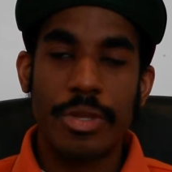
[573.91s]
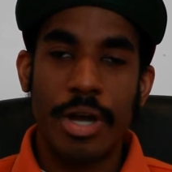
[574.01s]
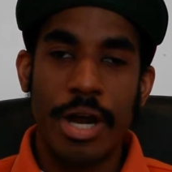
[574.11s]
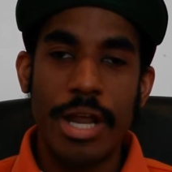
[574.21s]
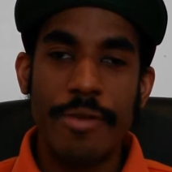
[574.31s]

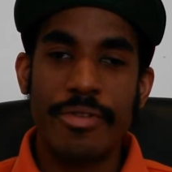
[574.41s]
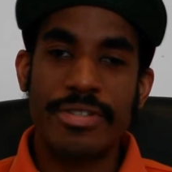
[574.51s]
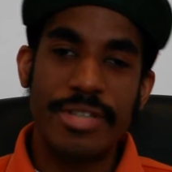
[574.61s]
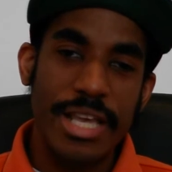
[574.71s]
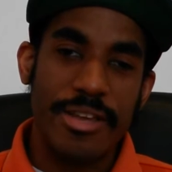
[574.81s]
All right,
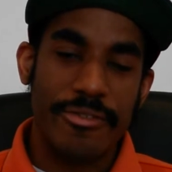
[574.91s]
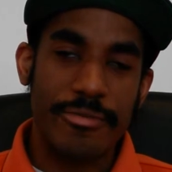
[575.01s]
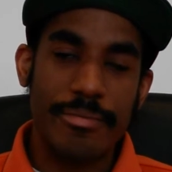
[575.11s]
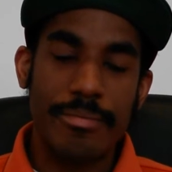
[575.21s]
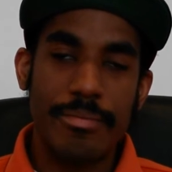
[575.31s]
receive.
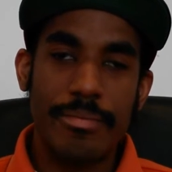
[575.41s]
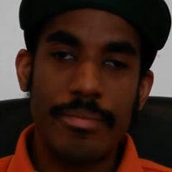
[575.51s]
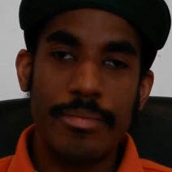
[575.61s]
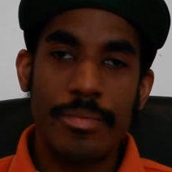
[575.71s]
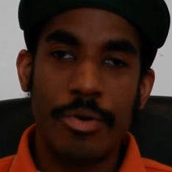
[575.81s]

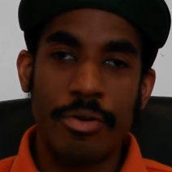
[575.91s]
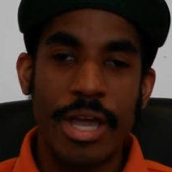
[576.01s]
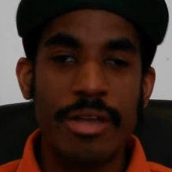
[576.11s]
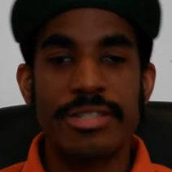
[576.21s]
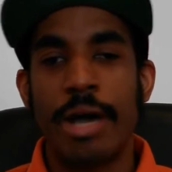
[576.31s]

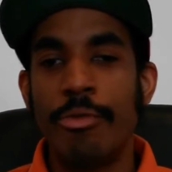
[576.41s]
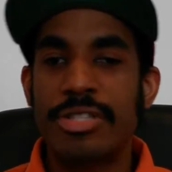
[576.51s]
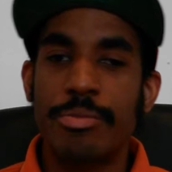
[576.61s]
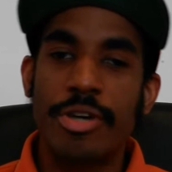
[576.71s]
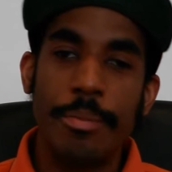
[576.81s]
Okay, because I
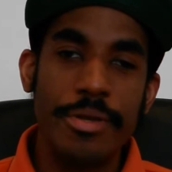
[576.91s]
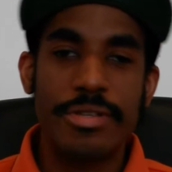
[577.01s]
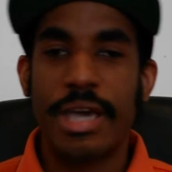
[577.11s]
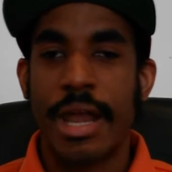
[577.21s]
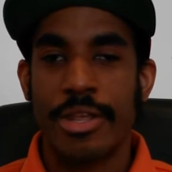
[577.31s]
want some good
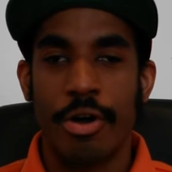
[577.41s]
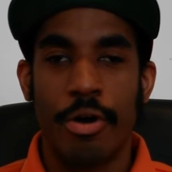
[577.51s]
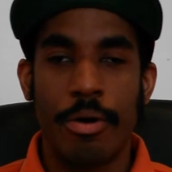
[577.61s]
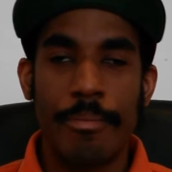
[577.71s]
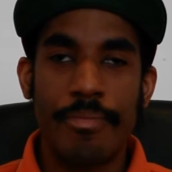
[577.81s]
music out of
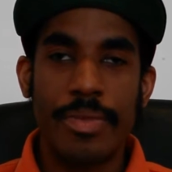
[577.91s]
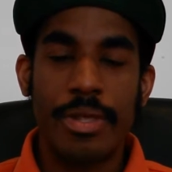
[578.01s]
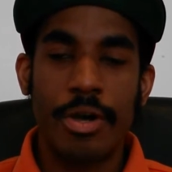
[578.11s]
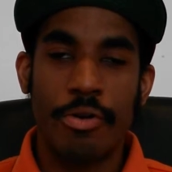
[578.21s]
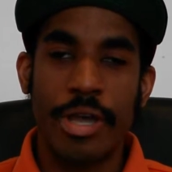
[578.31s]
y'all.
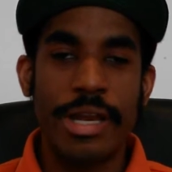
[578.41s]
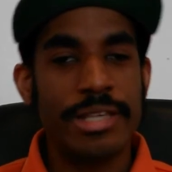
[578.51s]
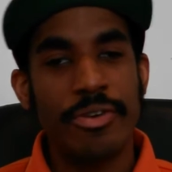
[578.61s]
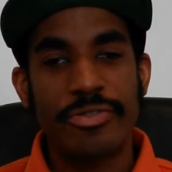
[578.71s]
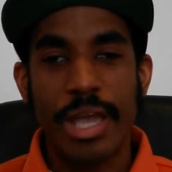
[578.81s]
Okay,
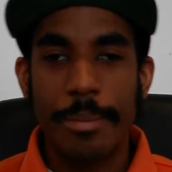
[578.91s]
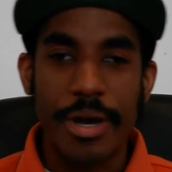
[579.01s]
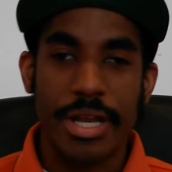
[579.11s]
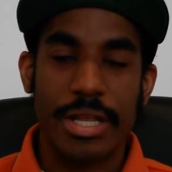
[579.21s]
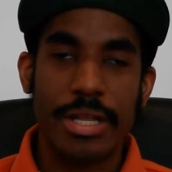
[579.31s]
that's gonna take
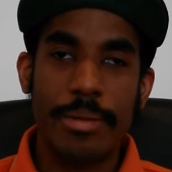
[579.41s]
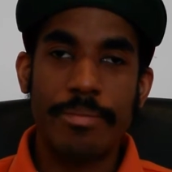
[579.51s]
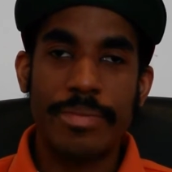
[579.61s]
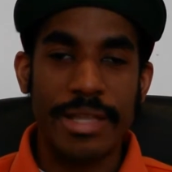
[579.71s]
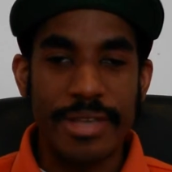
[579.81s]
money.
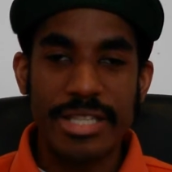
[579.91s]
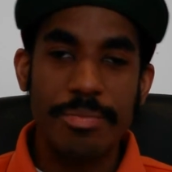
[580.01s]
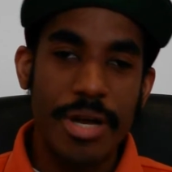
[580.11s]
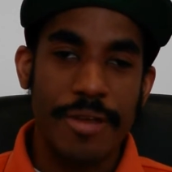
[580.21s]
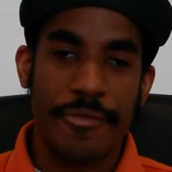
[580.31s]
That takes
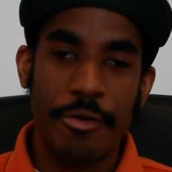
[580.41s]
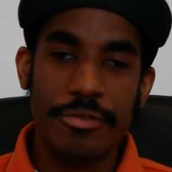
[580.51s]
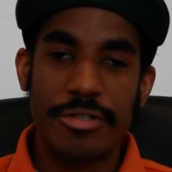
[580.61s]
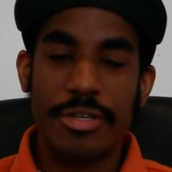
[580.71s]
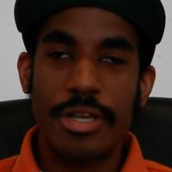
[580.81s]
money,
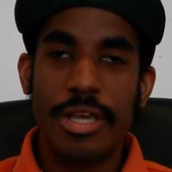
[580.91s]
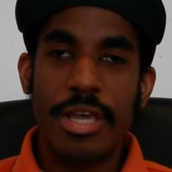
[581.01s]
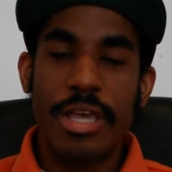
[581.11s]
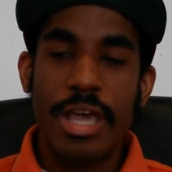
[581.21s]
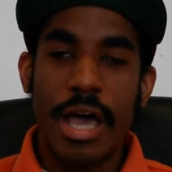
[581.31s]
folks.
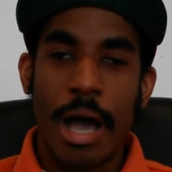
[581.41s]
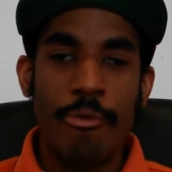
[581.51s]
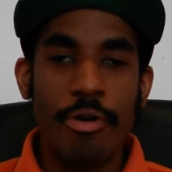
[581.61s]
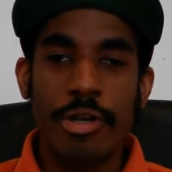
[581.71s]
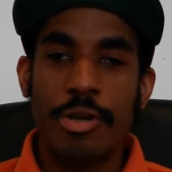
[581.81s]

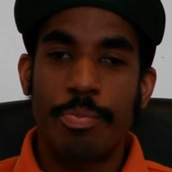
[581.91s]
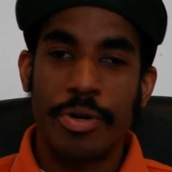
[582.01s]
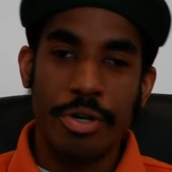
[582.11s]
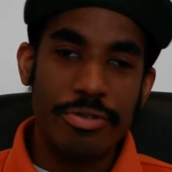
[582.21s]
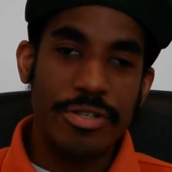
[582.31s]
I want good
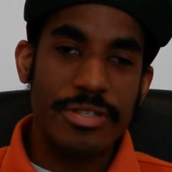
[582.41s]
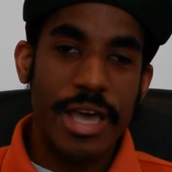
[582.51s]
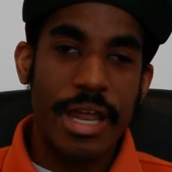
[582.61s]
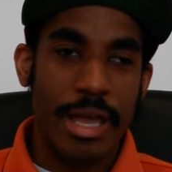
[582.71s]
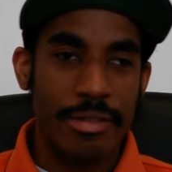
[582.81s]
producers.
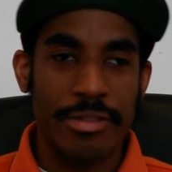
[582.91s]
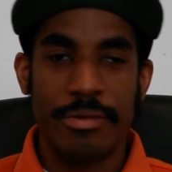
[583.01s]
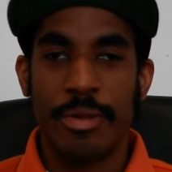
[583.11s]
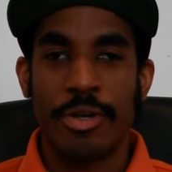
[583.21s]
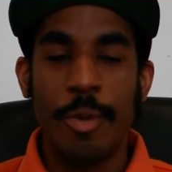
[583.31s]
I, I,
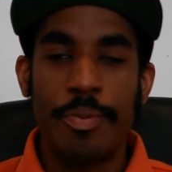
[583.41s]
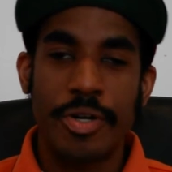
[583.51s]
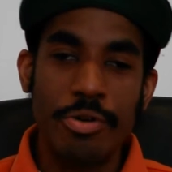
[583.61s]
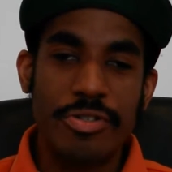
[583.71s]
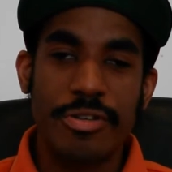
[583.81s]
the good
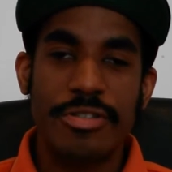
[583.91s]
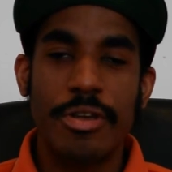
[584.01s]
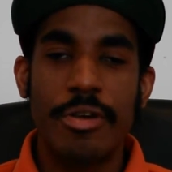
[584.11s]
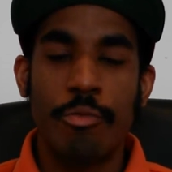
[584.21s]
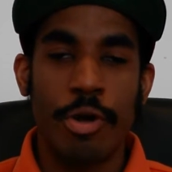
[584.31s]

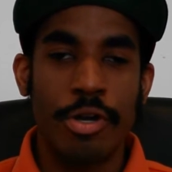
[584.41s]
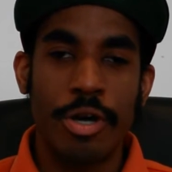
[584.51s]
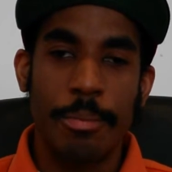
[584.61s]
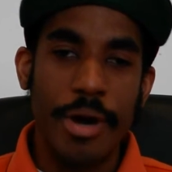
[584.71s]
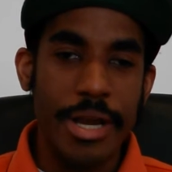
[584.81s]
producers want
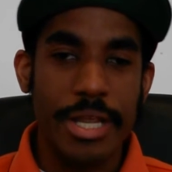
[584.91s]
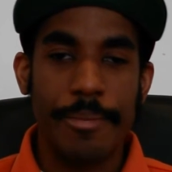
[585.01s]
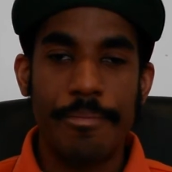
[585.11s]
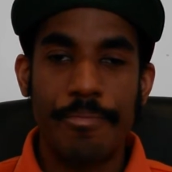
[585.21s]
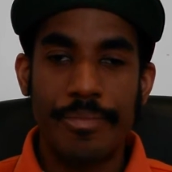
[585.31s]
good money.
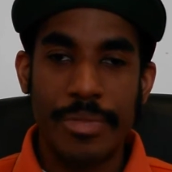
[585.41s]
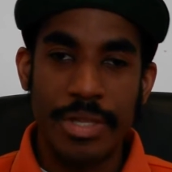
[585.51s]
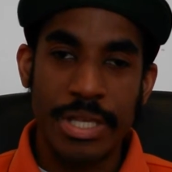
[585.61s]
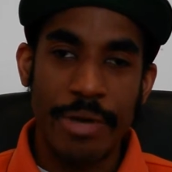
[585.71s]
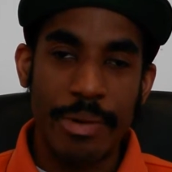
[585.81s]

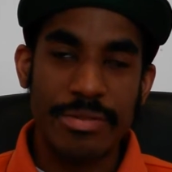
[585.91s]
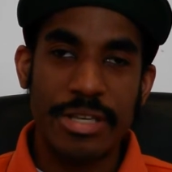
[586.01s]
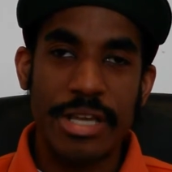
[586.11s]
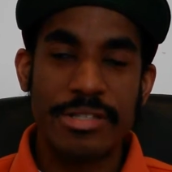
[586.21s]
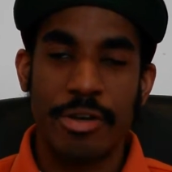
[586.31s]
You get what I'm saying?